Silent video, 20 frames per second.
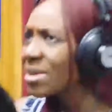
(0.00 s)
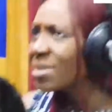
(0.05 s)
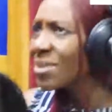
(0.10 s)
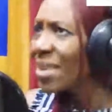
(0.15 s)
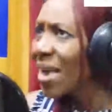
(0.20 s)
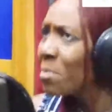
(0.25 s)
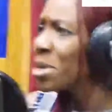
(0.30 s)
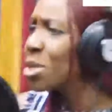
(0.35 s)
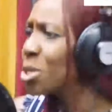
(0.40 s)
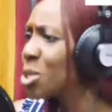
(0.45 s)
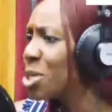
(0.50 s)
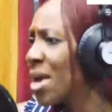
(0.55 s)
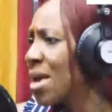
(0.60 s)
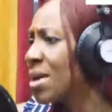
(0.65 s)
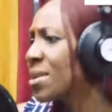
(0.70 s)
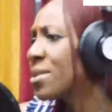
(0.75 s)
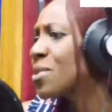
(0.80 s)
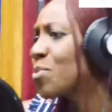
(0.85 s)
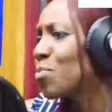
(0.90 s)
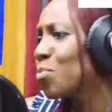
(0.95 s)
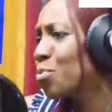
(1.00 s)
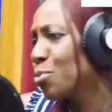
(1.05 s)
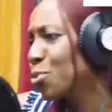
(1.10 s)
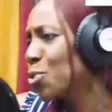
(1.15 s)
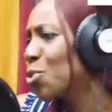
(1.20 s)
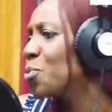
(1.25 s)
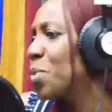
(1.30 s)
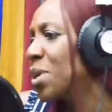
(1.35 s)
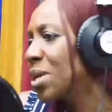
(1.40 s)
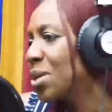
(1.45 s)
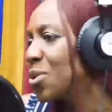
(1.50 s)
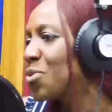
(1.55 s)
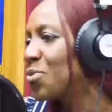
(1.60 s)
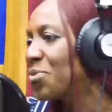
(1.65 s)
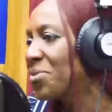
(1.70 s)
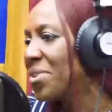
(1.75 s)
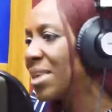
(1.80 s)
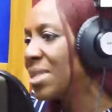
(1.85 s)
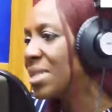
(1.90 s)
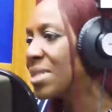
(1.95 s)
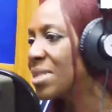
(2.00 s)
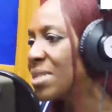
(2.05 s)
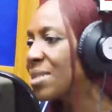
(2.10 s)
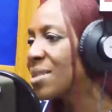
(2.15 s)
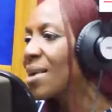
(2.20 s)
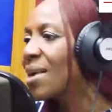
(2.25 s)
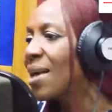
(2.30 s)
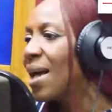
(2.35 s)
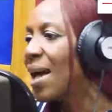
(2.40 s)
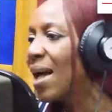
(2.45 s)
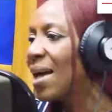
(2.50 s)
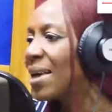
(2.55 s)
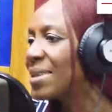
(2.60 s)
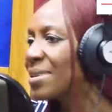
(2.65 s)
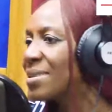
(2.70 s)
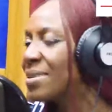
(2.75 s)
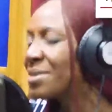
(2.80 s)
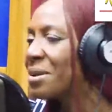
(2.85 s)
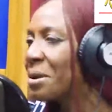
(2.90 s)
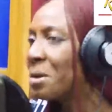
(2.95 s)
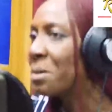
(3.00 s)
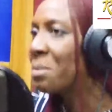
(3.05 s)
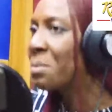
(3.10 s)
and chance took me into events, and